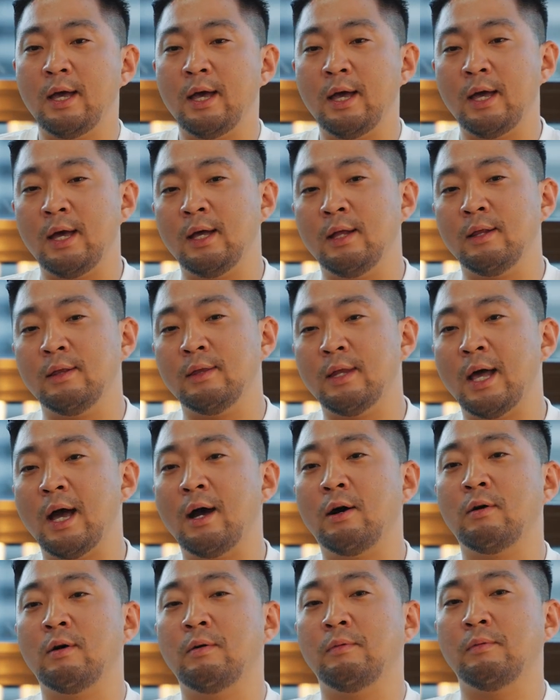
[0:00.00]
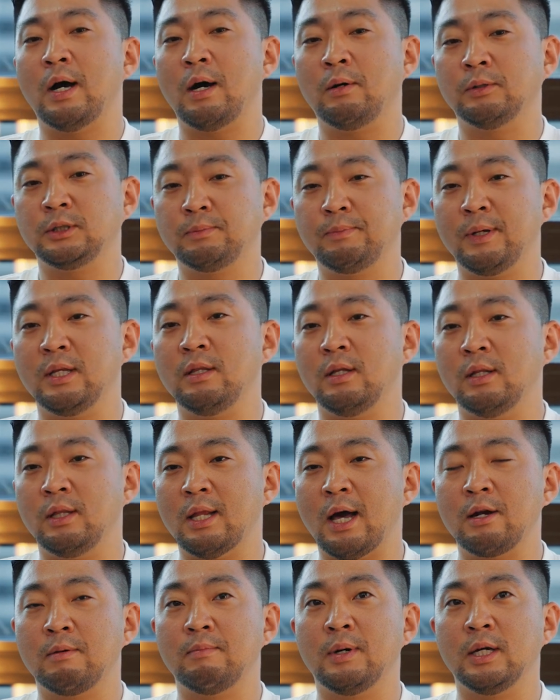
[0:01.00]
And now I was spending a
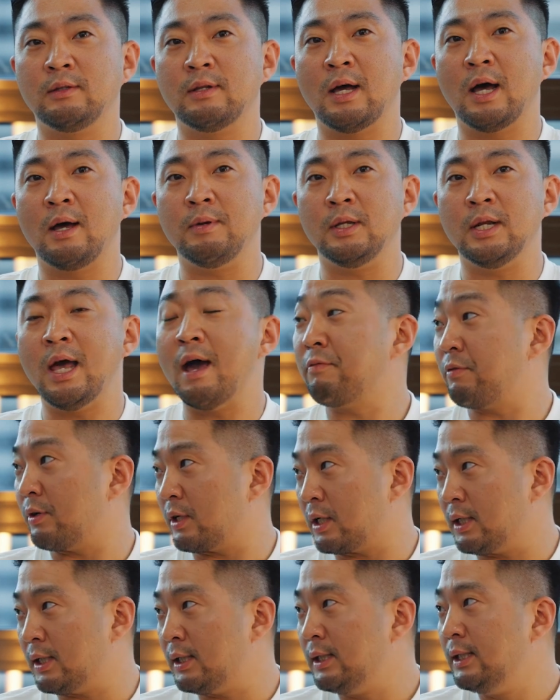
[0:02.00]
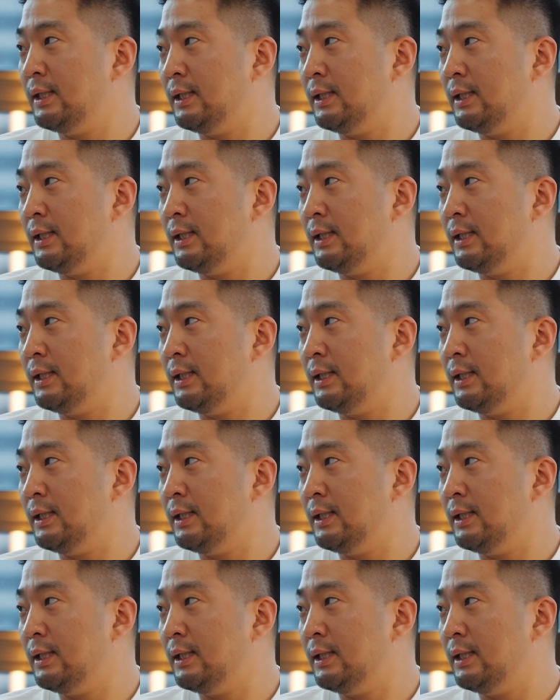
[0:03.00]
lot of my time in Africa.